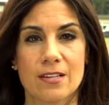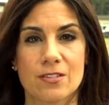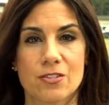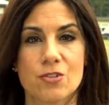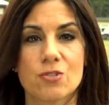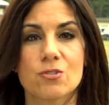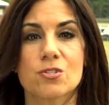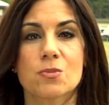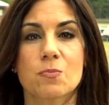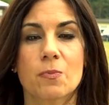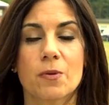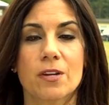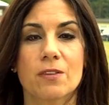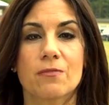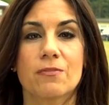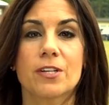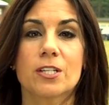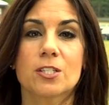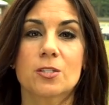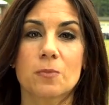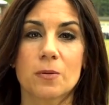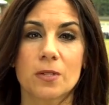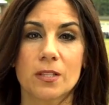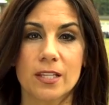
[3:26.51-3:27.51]
two
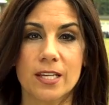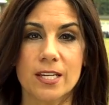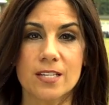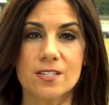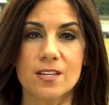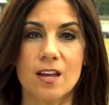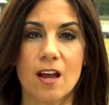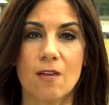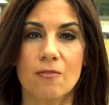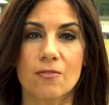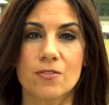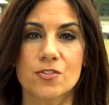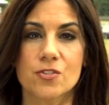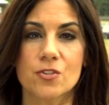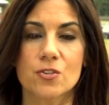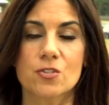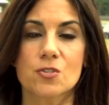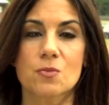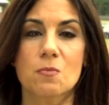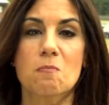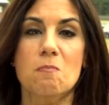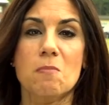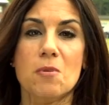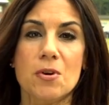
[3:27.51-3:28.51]
Springfield police
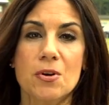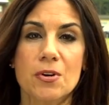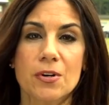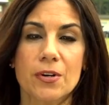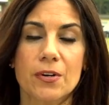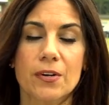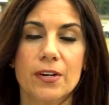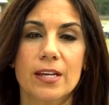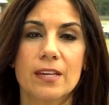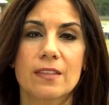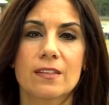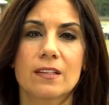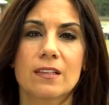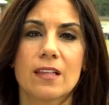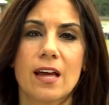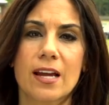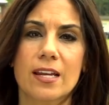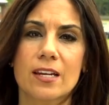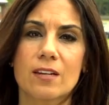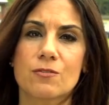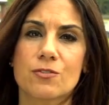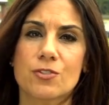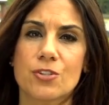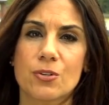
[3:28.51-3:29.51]
officers murdered in the
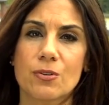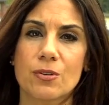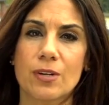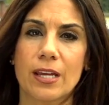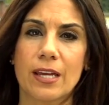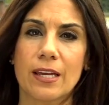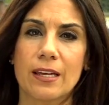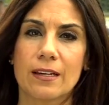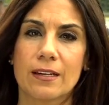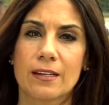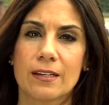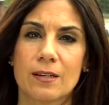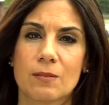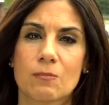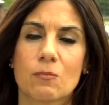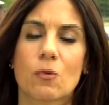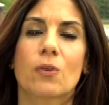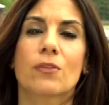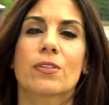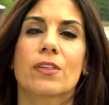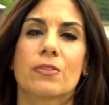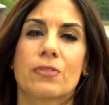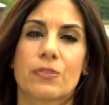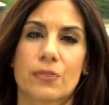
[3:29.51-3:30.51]
line of duty
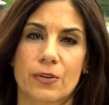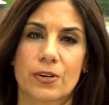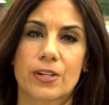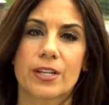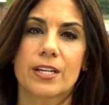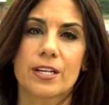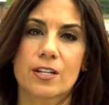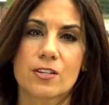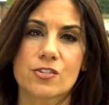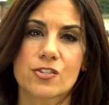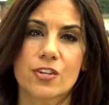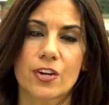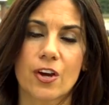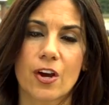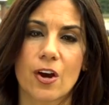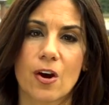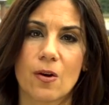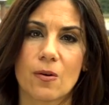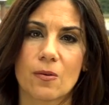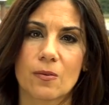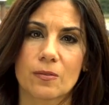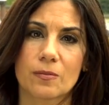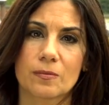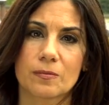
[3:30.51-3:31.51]
more than 30 years
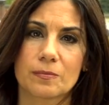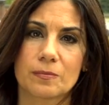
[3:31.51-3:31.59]
ago.